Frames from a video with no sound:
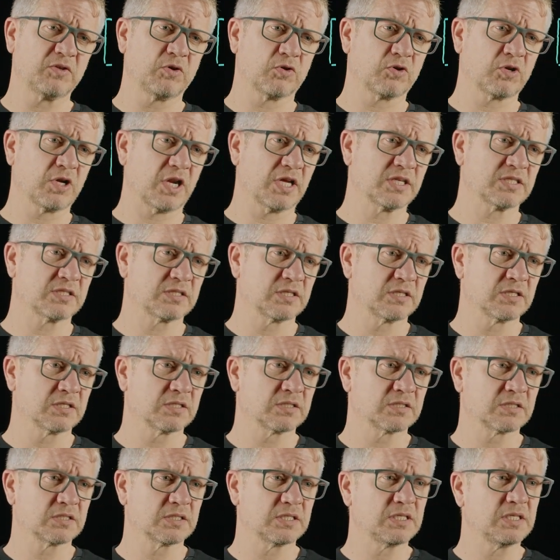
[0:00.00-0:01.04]
your
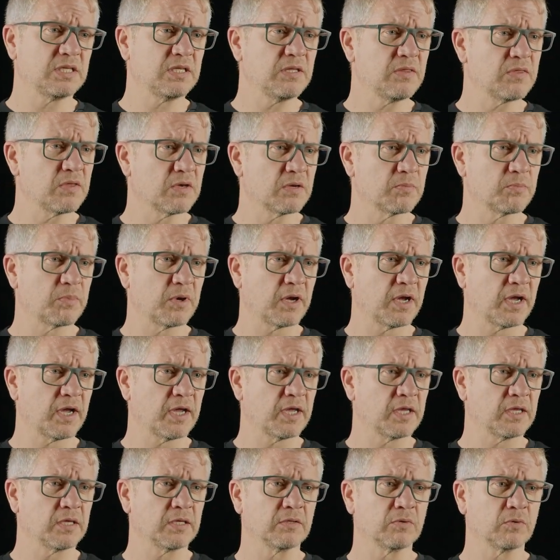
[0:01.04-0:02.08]
clusters either
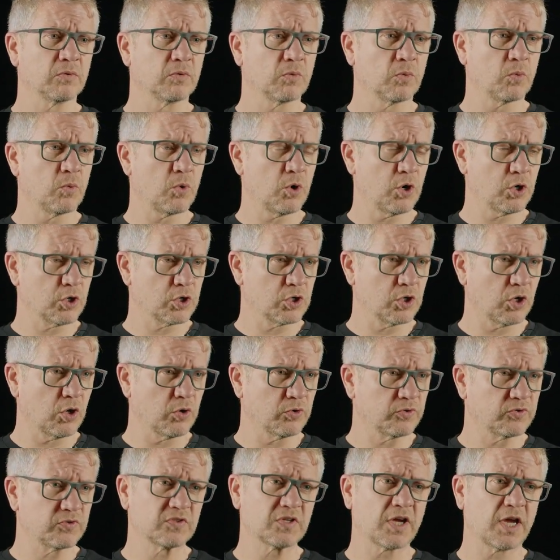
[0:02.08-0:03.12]
by
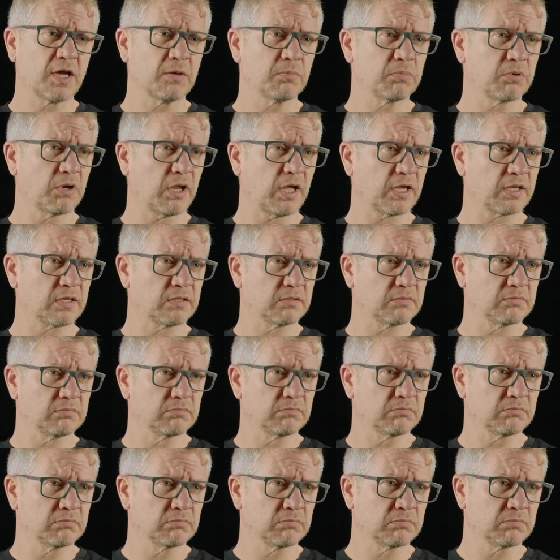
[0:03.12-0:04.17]
workload type, like
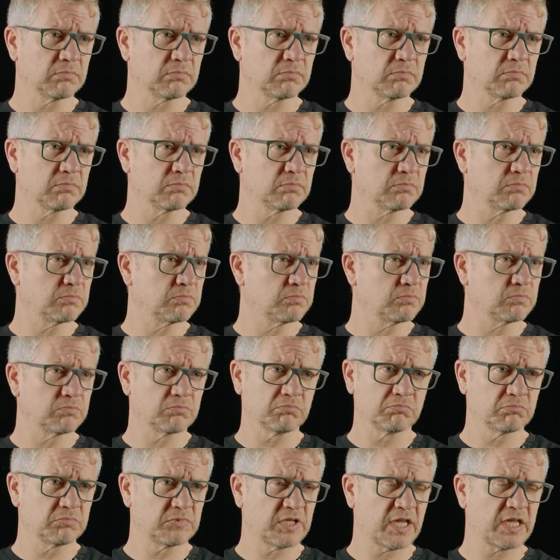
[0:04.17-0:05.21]

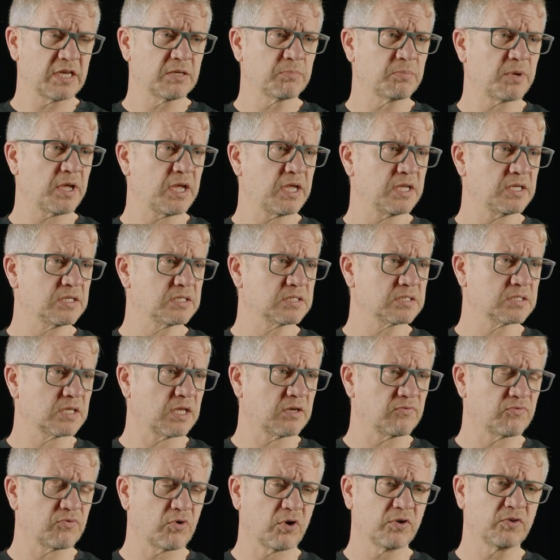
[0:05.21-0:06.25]
database
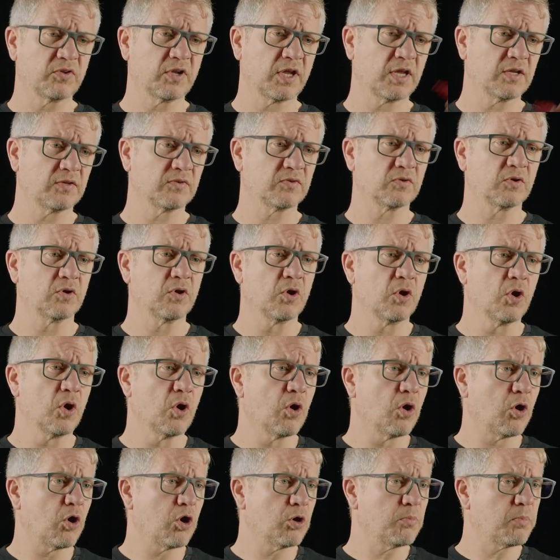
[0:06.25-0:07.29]
and front end,
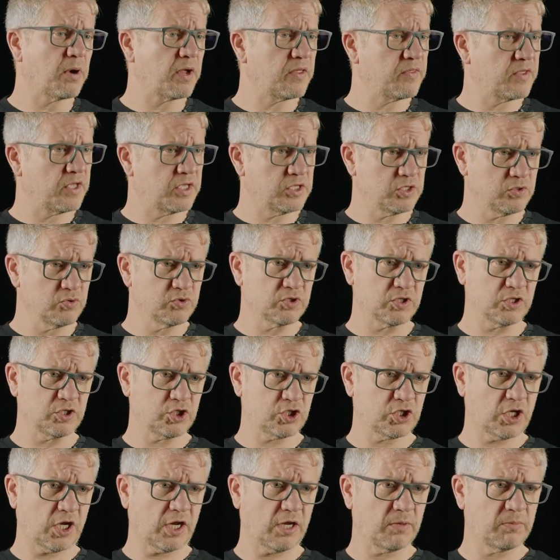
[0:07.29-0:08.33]
or by their
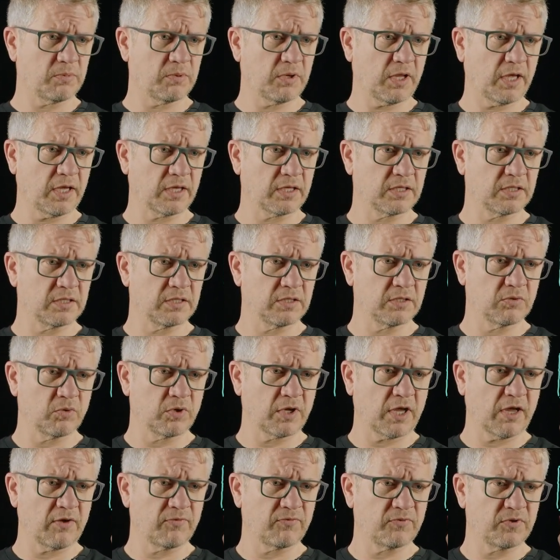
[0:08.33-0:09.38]
usage type, like you would
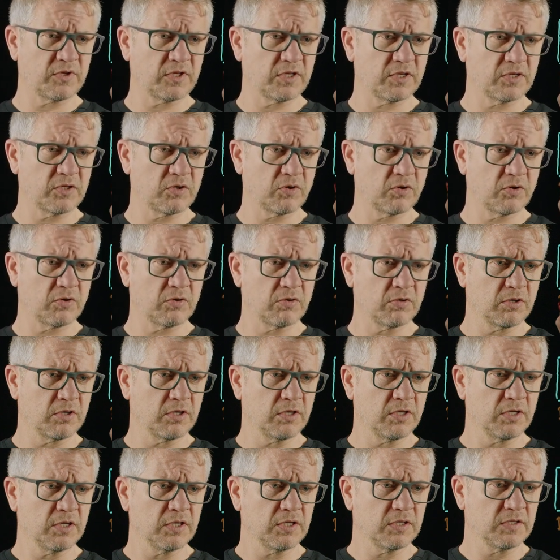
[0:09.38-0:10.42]
have here your
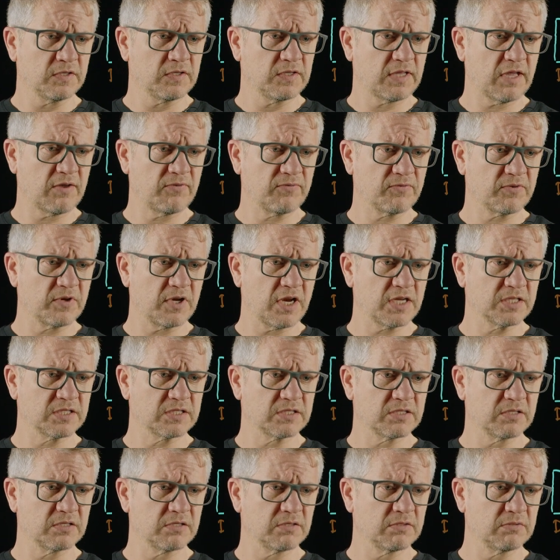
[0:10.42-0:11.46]
dev
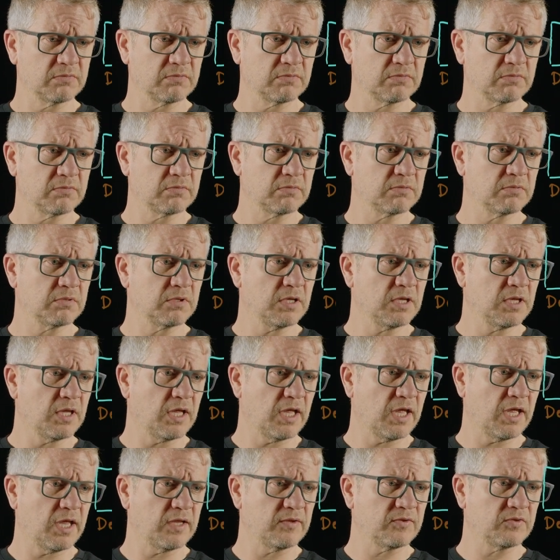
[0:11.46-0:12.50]
cluster,
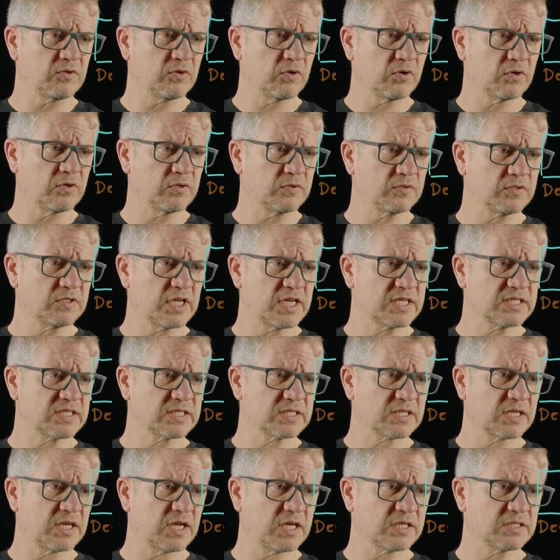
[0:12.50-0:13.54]
and your
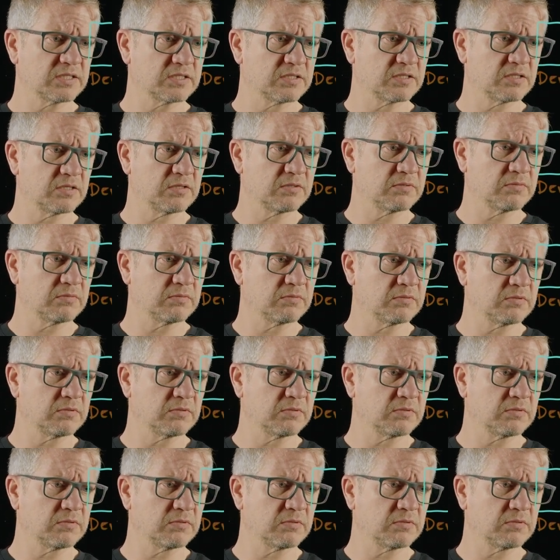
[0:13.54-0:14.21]
test cluster,